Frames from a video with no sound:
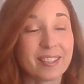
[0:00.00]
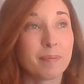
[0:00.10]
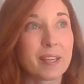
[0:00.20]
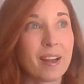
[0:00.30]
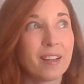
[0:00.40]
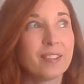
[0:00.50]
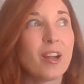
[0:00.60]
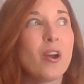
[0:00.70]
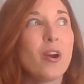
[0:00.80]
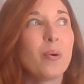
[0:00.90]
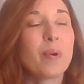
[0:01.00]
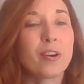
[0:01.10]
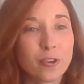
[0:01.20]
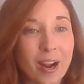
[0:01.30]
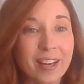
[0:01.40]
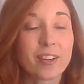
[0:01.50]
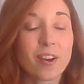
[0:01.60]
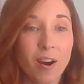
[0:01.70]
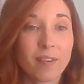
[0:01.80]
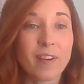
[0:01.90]
It's because we are trying to
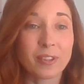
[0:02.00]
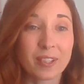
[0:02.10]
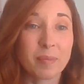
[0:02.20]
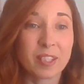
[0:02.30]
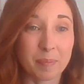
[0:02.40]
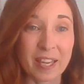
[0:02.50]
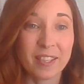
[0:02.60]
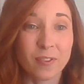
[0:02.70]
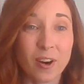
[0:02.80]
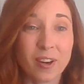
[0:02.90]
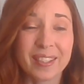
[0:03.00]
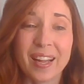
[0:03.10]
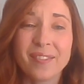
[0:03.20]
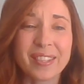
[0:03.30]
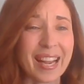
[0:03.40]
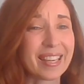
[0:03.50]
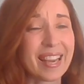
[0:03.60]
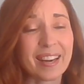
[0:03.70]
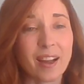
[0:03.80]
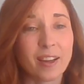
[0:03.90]
carve out some space for ourselves and
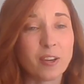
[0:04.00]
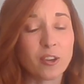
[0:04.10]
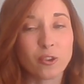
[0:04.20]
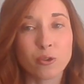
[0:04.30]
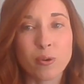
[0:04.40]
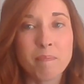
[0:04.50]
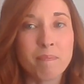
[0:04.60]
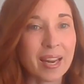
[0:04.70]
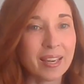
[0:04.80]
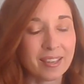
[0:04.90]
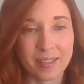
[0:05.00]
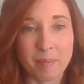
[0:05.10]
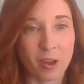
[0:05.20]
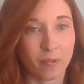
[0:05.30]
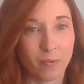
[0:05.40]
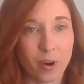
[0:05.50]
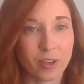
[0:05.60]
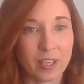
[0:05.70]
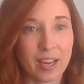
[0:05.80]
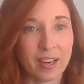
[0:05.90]
get a tremendous amount of
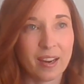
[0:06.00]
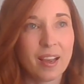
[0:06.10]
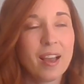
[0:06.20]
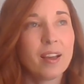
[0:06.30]
work done.